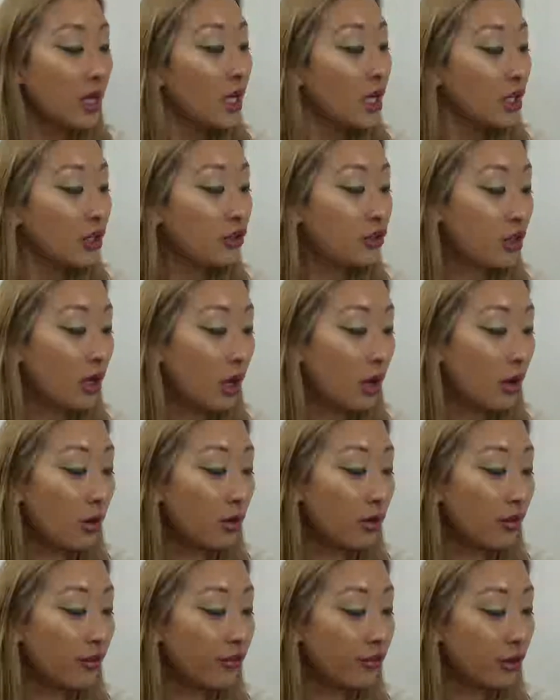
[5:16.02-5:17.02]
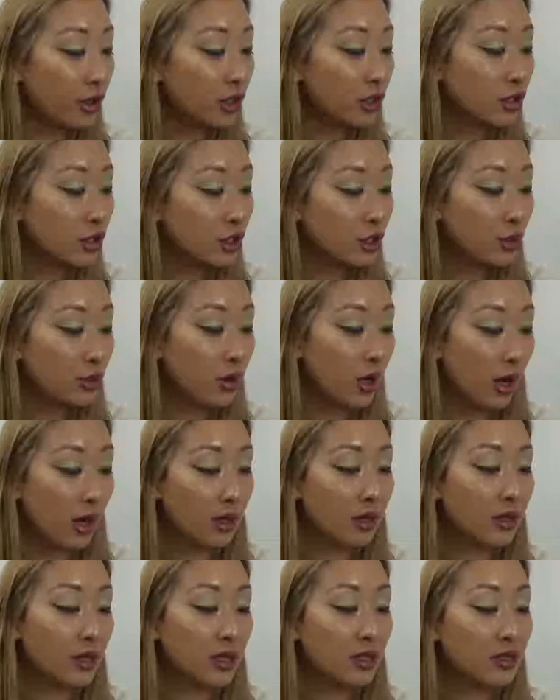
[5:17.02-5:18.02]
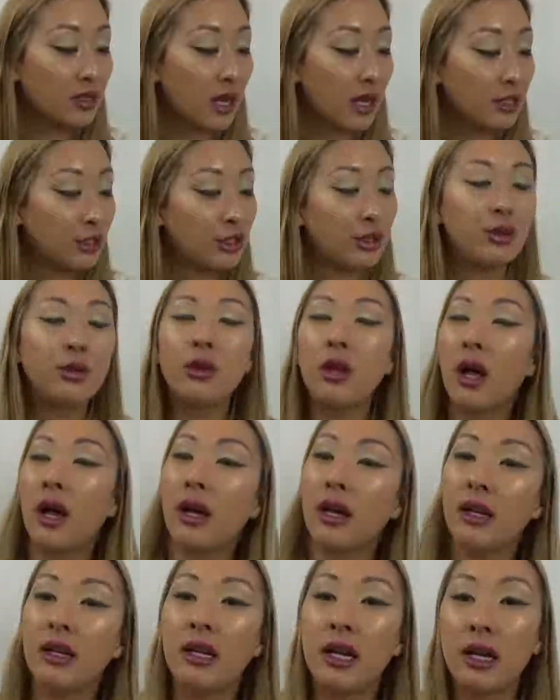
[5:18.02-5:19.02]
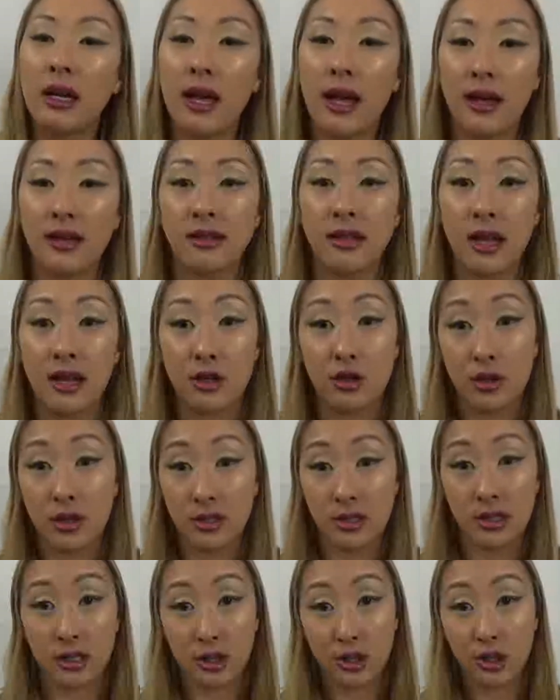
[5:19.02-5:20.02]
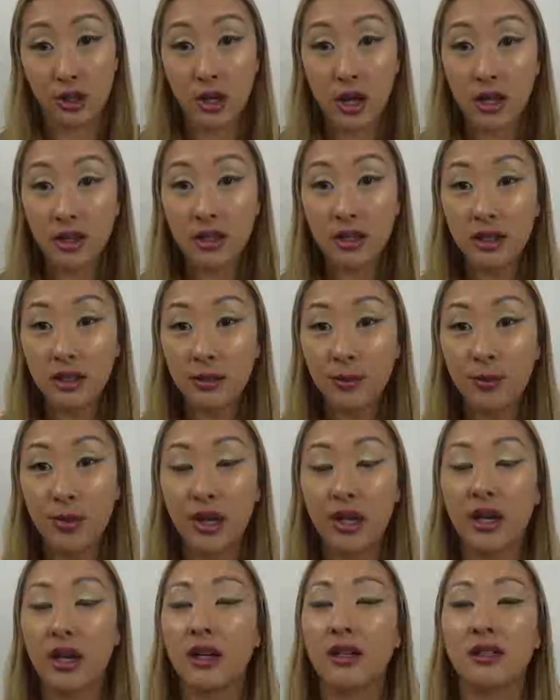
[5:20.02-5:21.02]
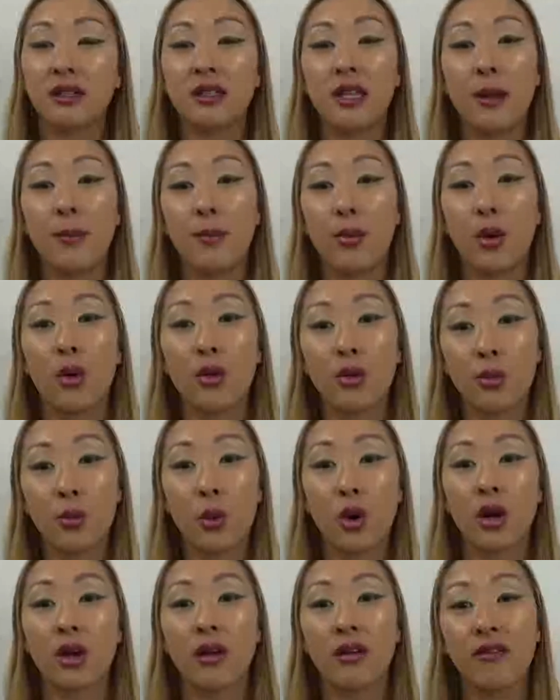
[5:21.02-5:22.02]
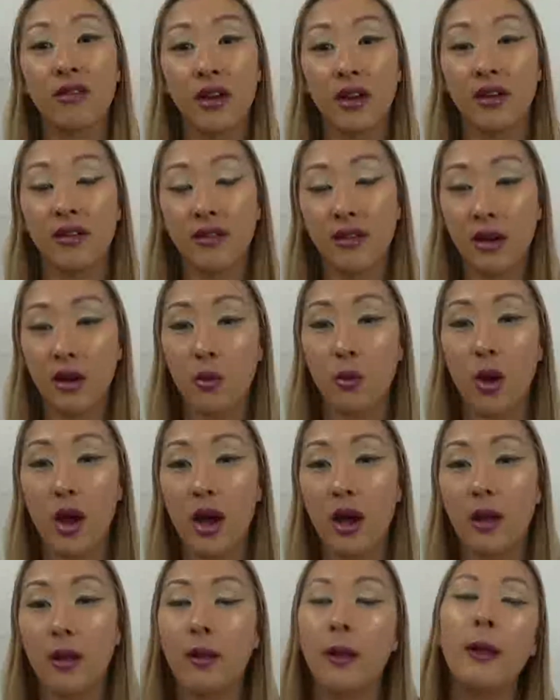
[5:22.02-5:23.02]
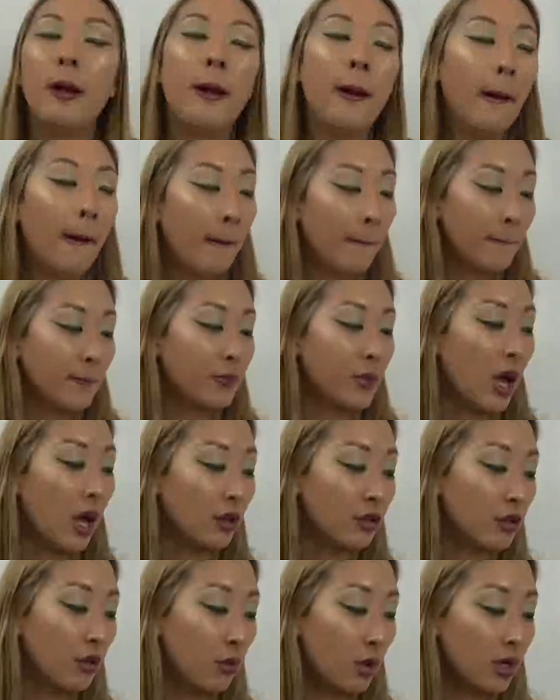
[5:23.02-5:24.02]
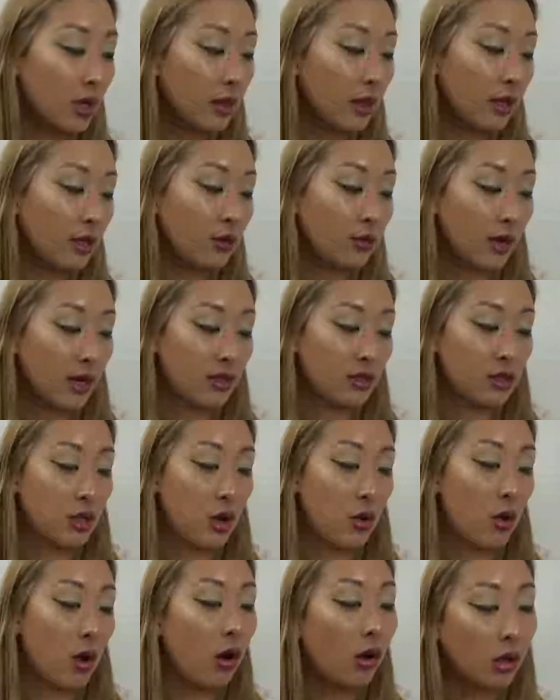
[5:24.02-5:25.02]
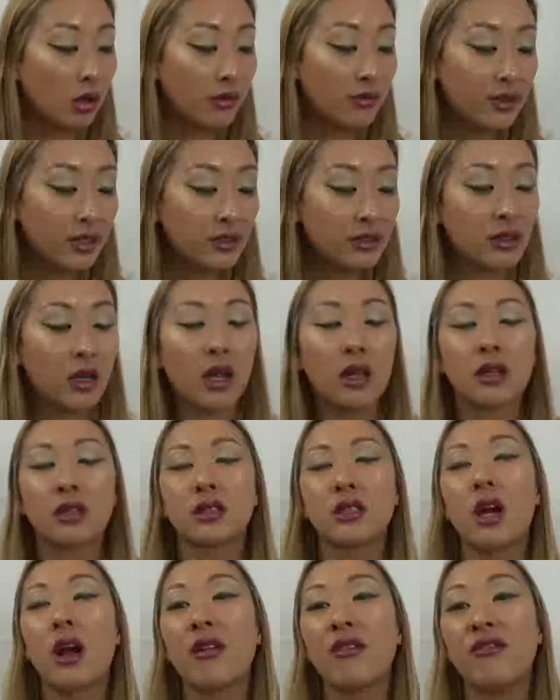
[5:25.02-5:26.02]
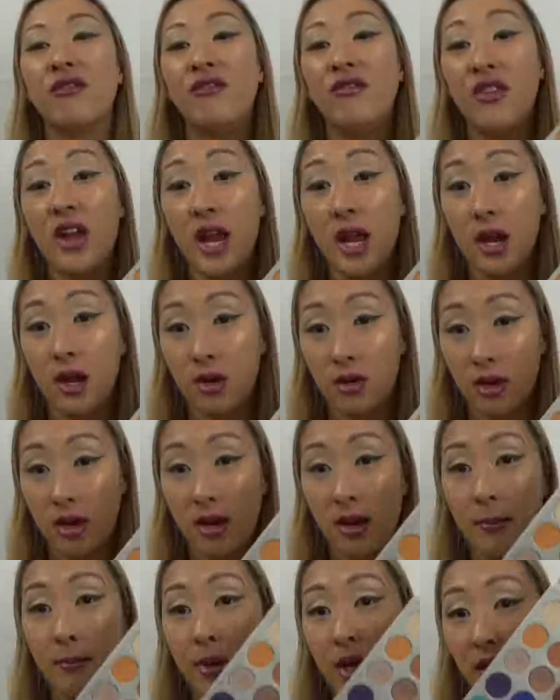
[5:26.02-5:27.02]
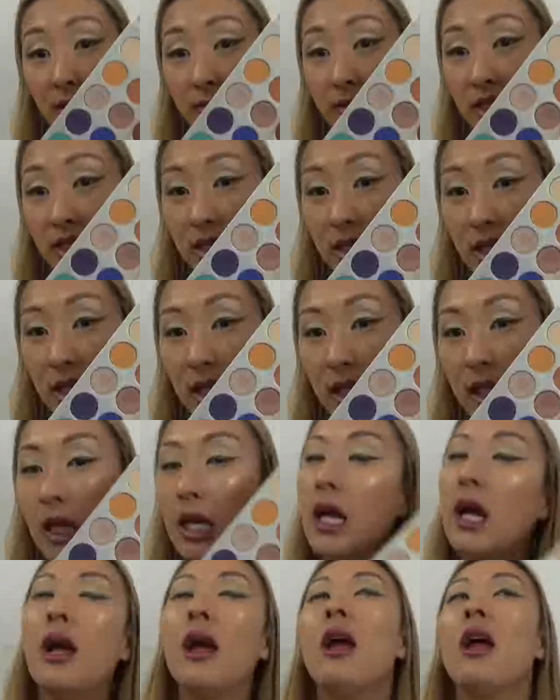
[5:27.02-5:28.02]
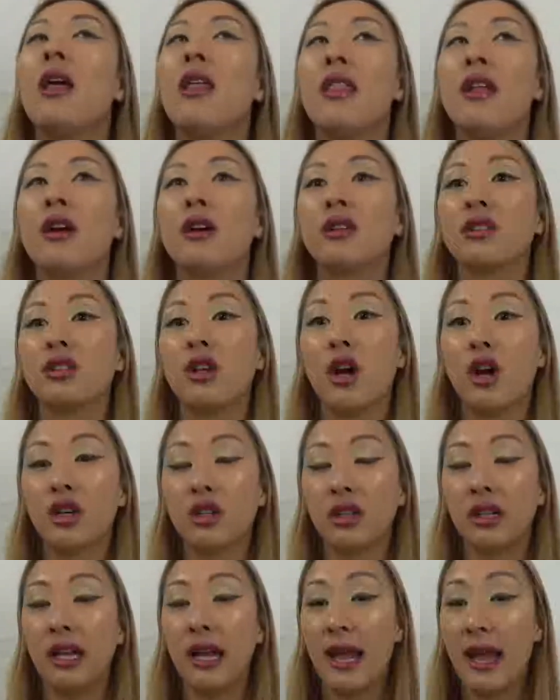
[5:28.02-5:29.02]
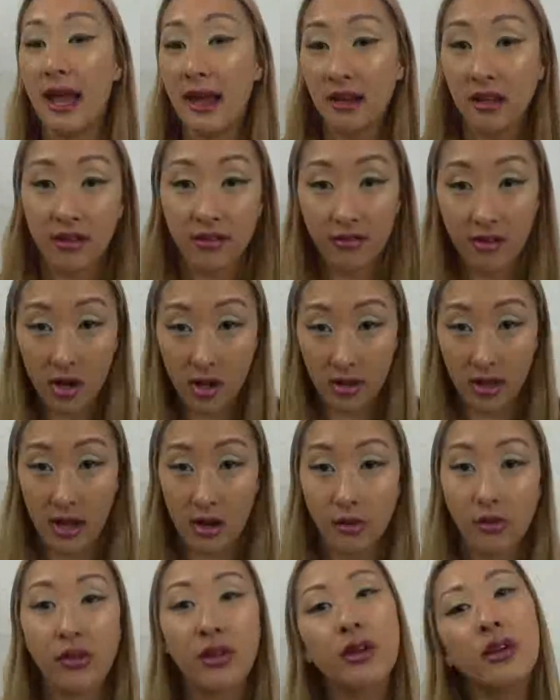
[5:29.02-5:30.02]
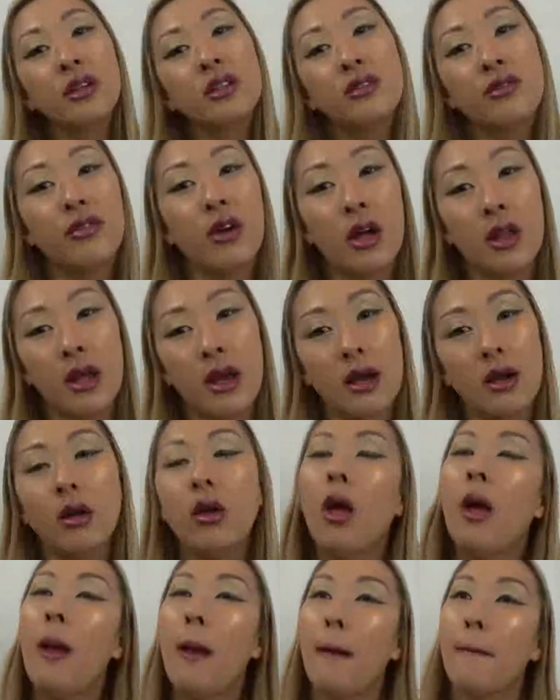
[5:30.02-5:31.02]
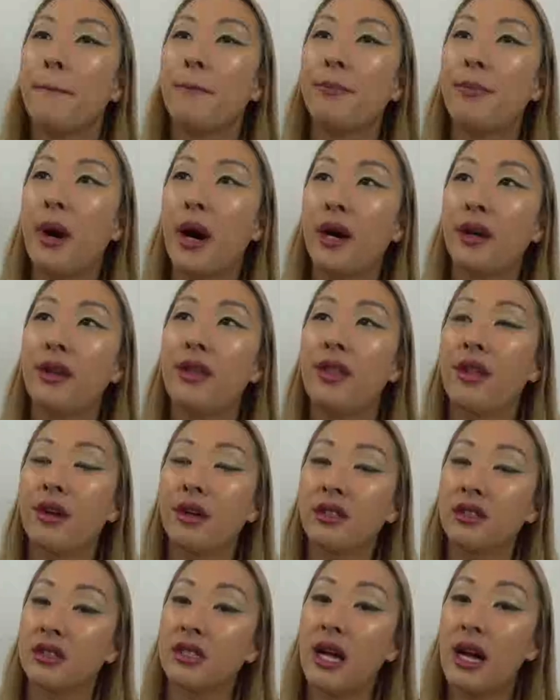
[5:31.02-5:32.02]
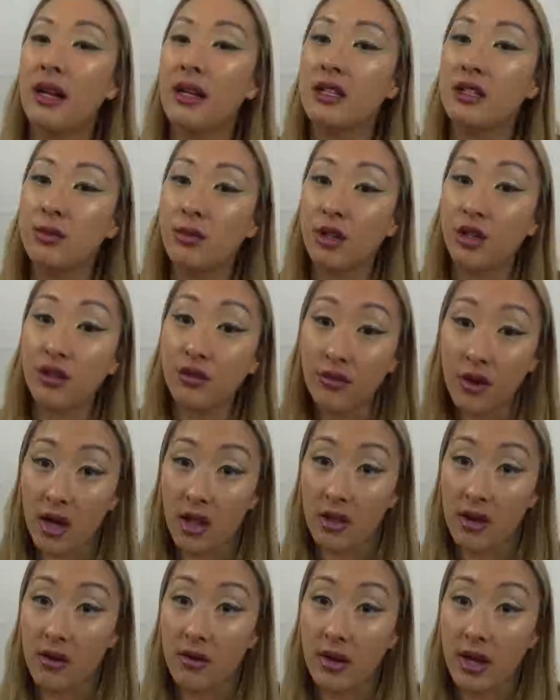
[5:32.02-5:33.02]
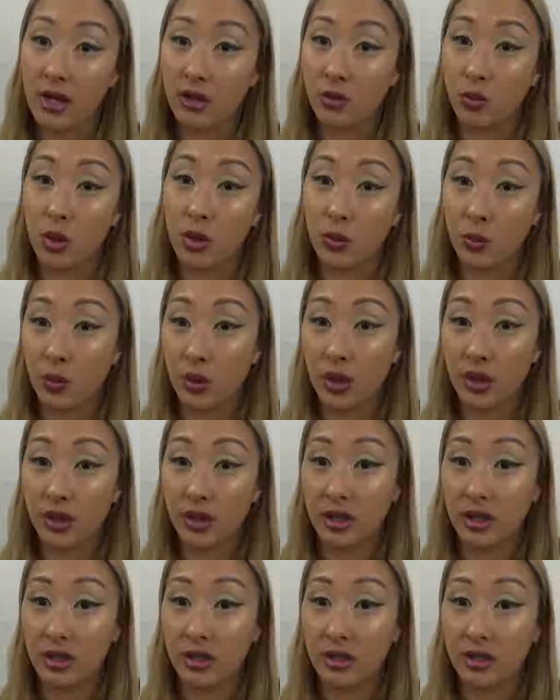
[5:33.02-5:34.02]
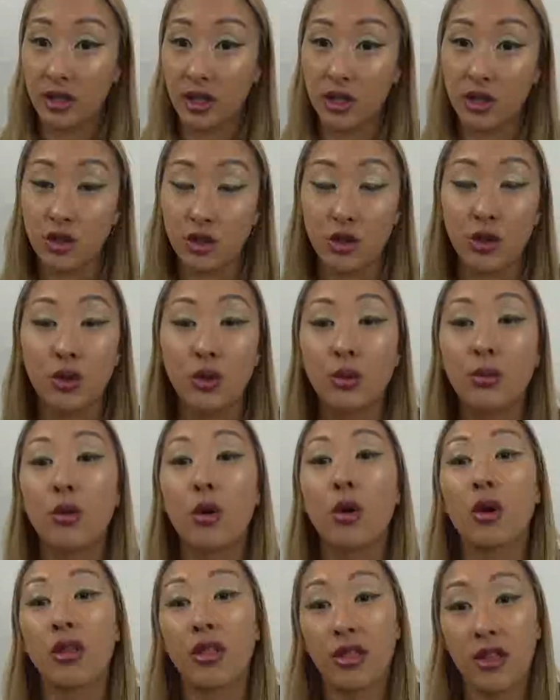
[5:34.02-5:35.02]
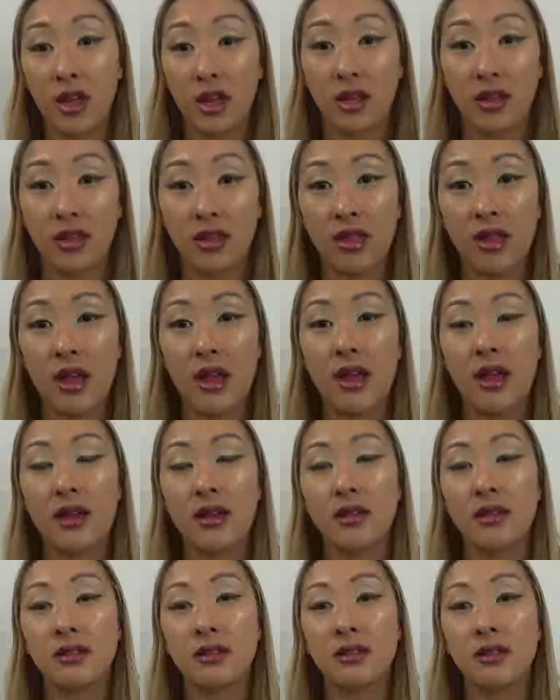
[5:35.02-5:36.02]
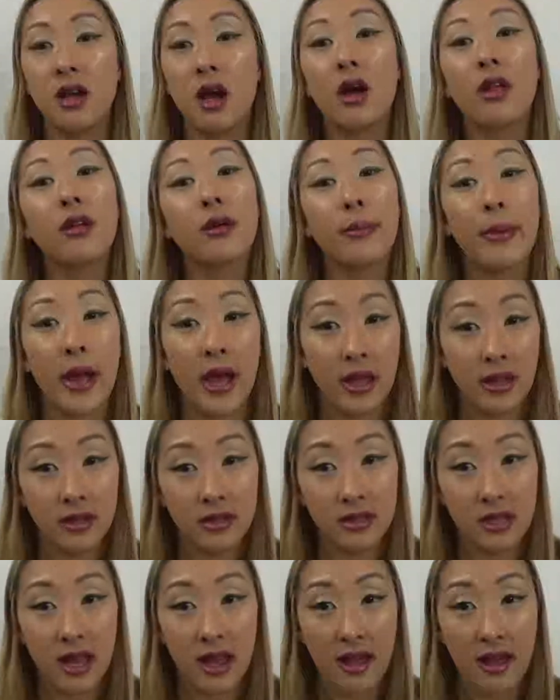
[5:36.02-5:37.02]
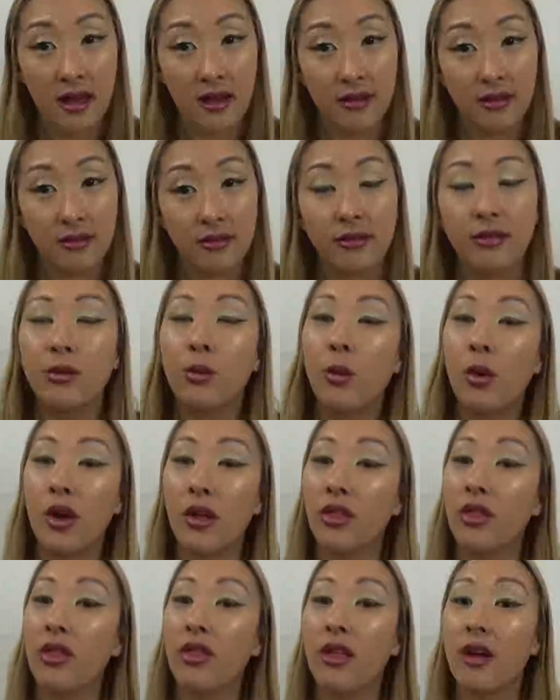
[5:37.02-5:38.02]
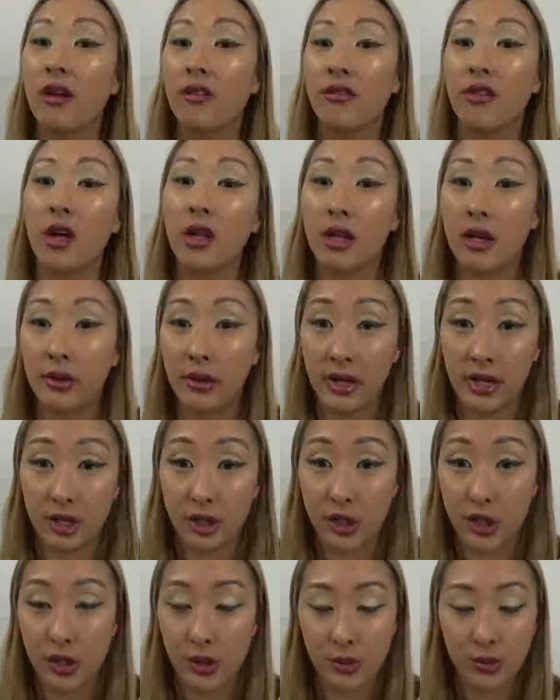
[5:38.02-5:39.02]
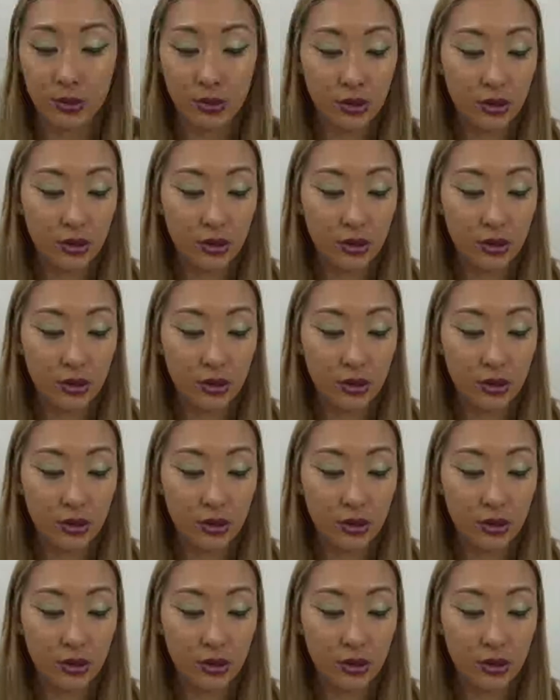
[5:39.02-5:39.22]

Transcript: So the first two colors I do like as a transition color because they both work very, very well. Also want to let you guys know all of these colors are very pigmented. There is hardly any fallout. There is fallout, but there's not as much fallout as one would assume or think as other palettes have with their fallout issues.